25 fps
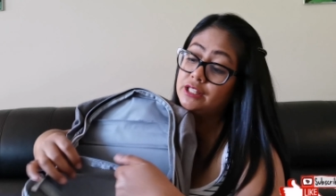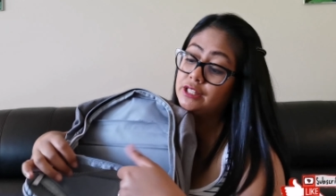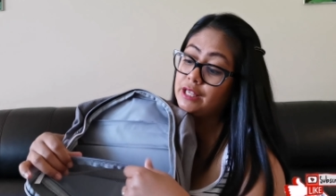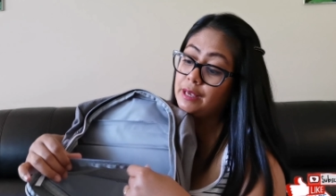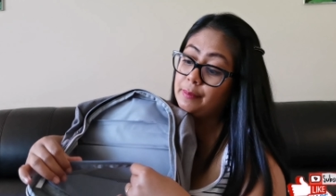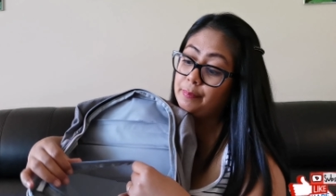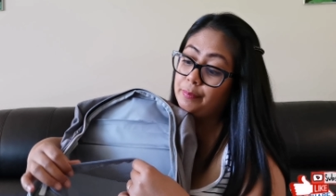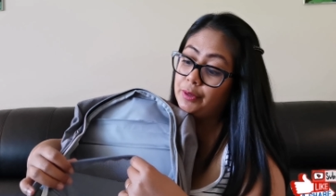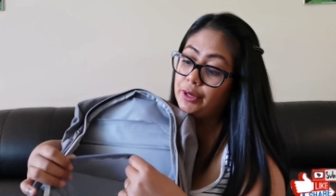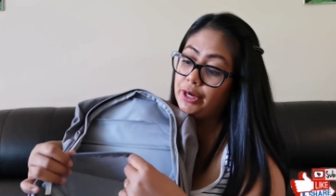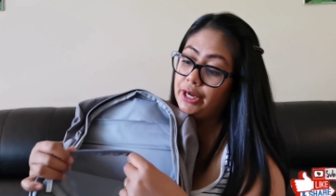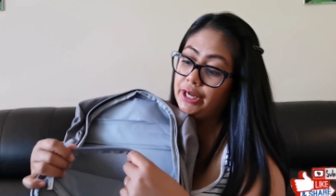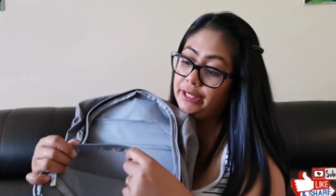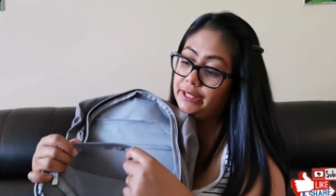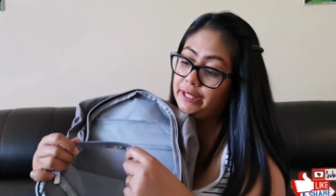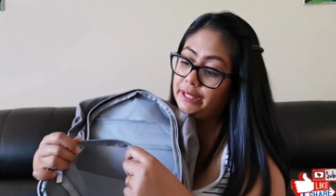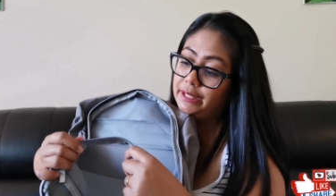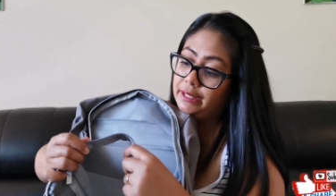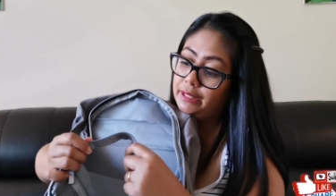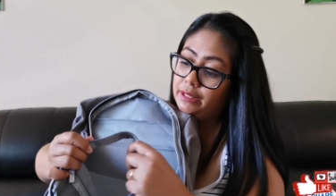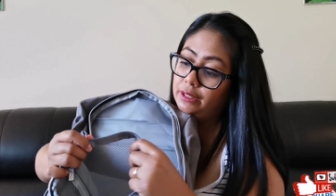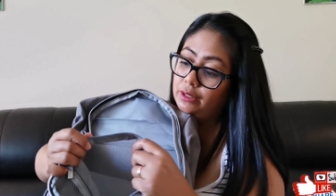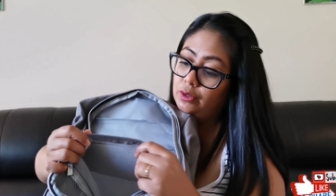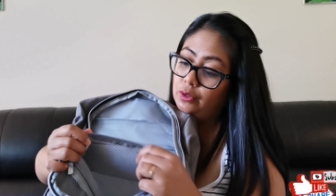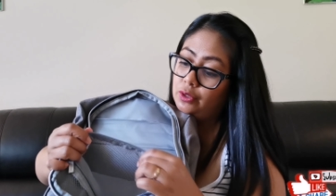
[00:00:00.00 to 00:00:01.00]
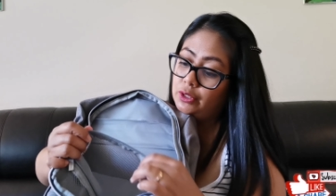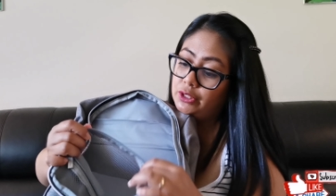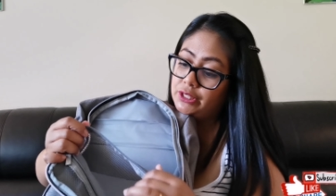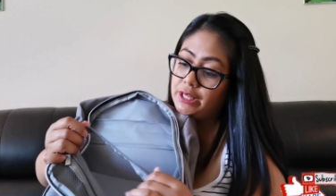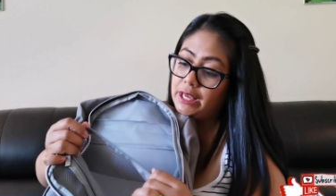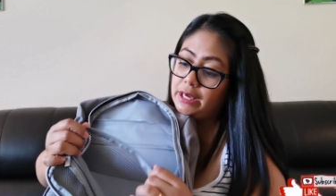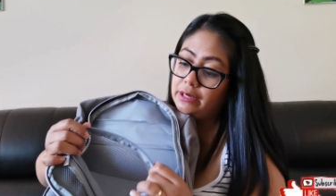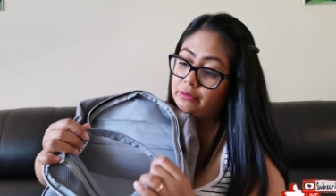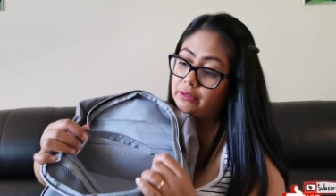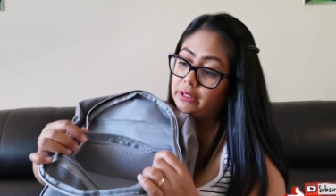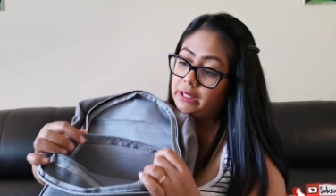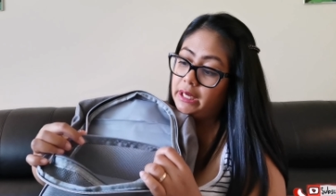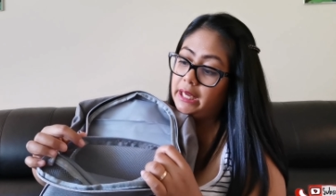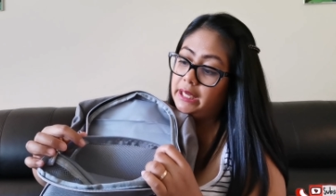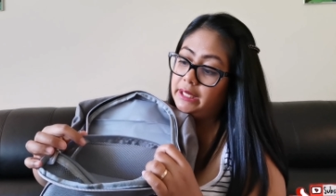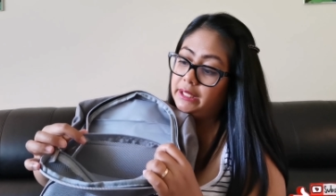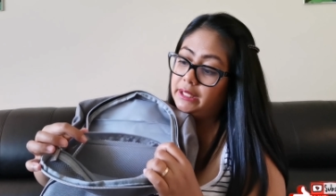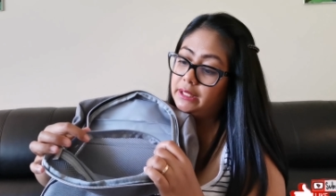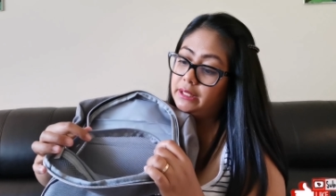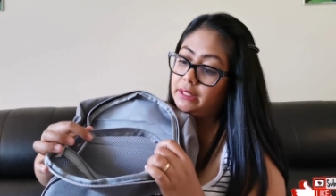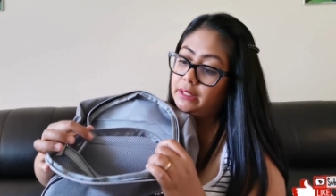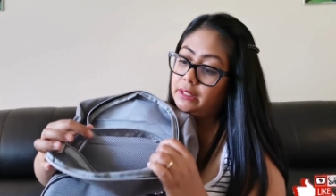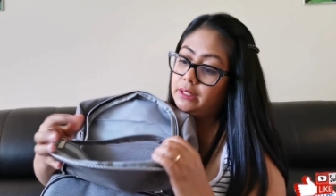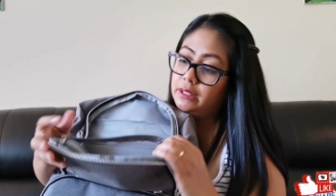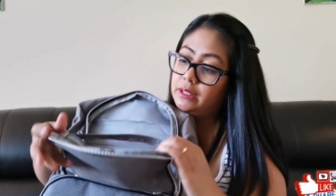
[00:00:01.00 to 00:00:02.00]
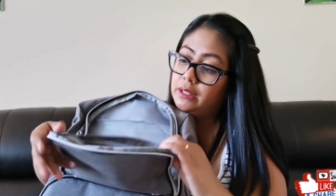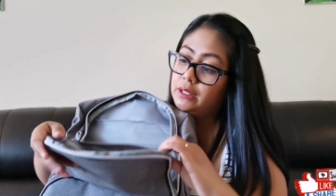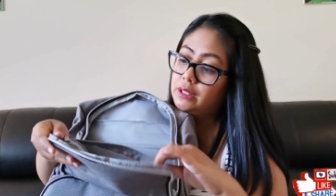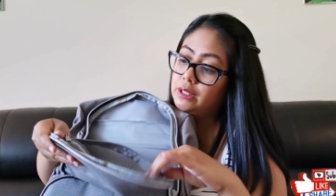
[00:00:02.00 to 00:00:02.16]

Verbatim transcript: separated or segregated.